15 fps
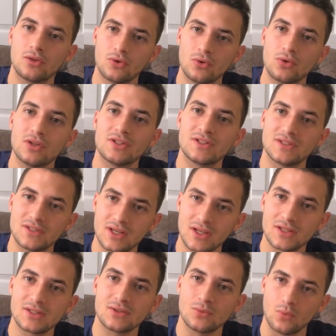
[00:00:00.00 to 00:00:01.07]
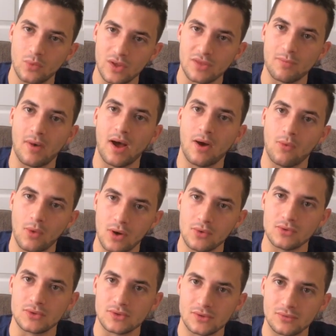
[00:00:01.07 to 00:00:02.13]
through the six with my
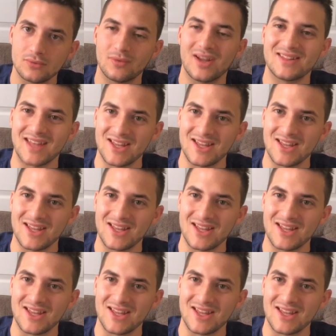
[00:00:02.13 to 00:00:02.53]
woes, right?